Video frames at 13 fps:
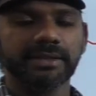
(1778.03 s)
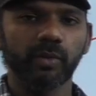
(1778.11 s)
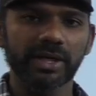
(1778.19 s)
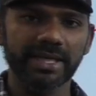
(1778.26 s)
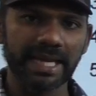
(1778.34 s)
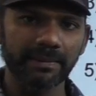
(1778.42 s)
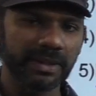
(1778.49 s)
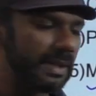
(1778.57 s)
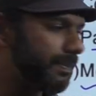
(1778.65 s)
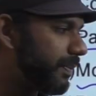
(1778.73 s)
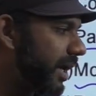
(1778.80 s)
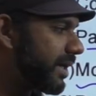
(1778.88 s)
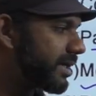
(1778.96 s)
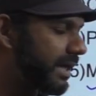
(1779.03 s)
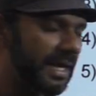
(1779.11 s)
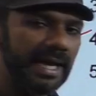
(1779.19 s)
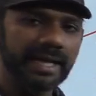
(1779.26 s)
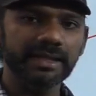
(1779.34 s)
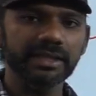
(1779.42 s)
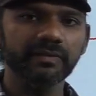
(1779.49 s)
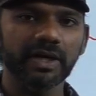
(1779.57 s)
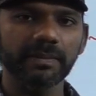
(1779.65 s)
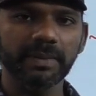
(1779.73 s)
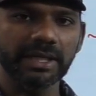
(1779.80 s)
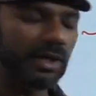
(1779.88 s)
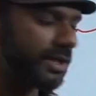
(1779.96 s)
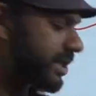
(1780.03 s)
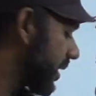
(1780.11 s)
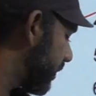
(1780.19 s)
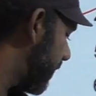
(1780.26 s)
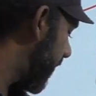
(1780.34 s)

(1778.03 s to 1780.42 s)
the vocabulary part, and in the verbal logic